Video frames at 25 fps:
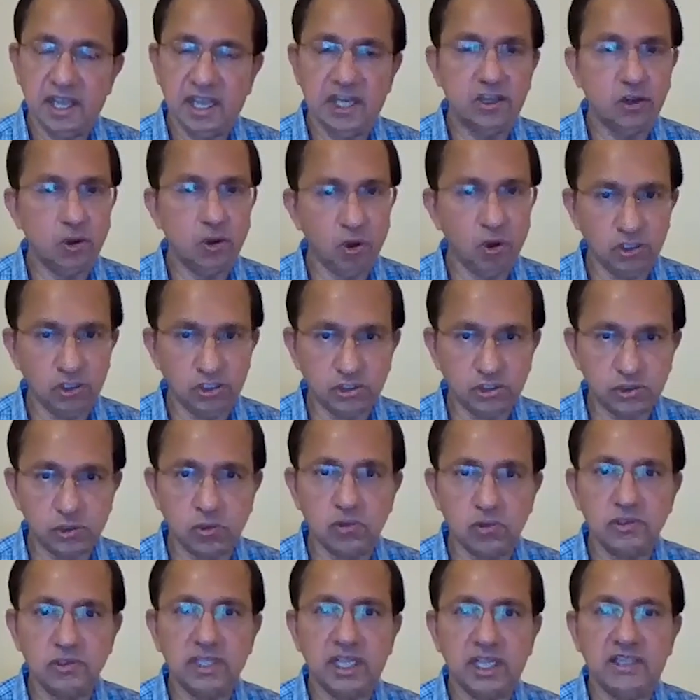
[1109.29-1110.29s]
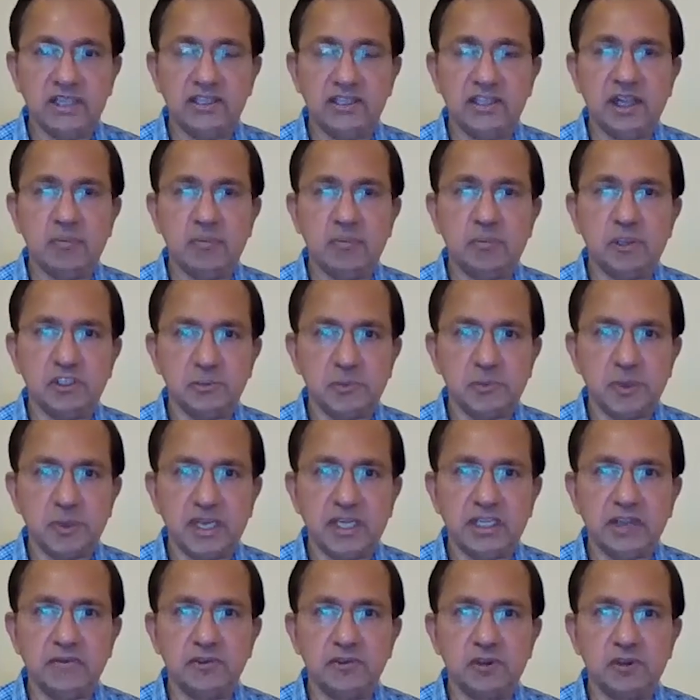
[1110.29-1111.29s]
And also that their
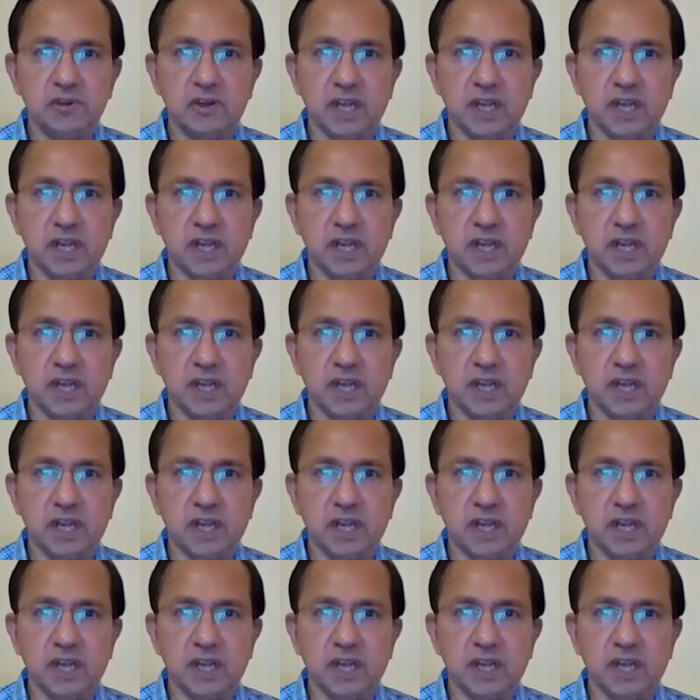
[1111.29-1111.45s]
perspectives